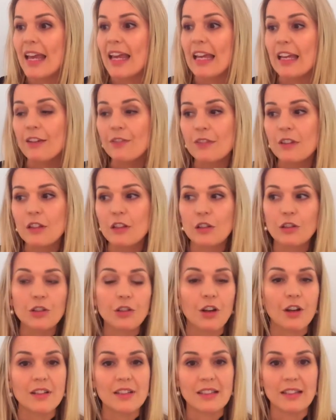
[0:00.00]
If the
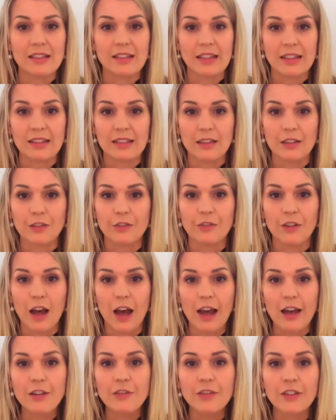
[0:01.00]
glucose is less than
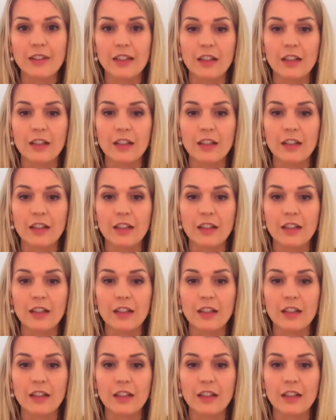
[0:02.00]
5,